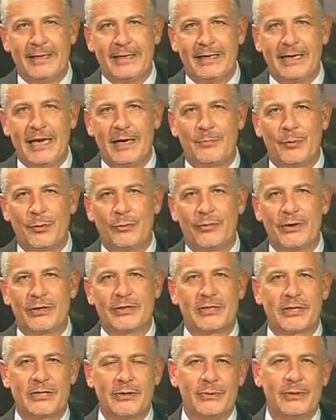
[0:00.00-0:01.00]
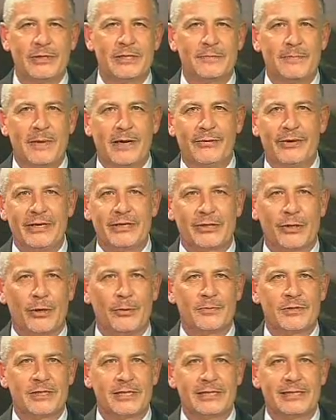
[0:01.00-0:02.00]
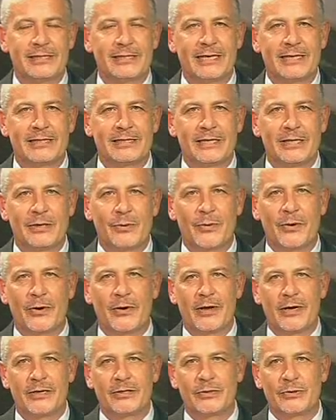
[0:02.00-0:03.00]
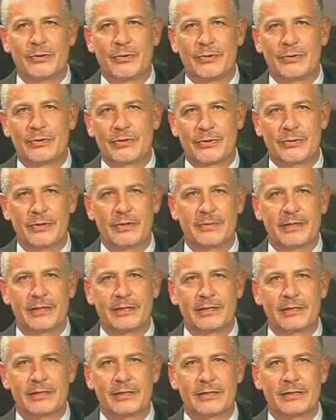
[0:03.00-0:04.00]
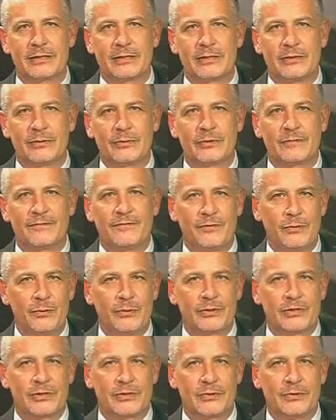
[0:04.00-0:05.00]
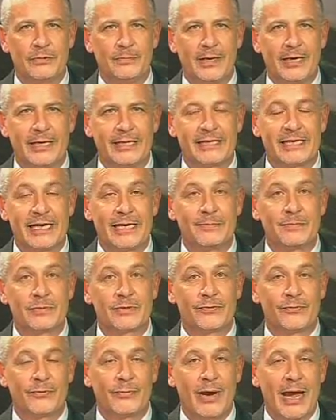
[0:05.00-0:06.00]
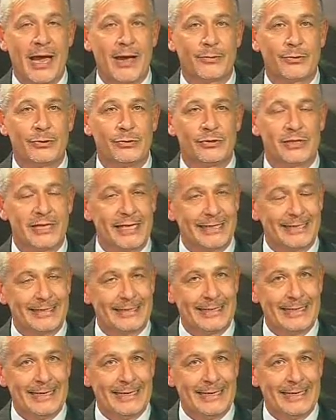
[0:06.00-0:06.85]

Netball Rotorua's Mary Thompson says the Kurenai Tuku tournament is looked forward to by teams throughout New Zealand,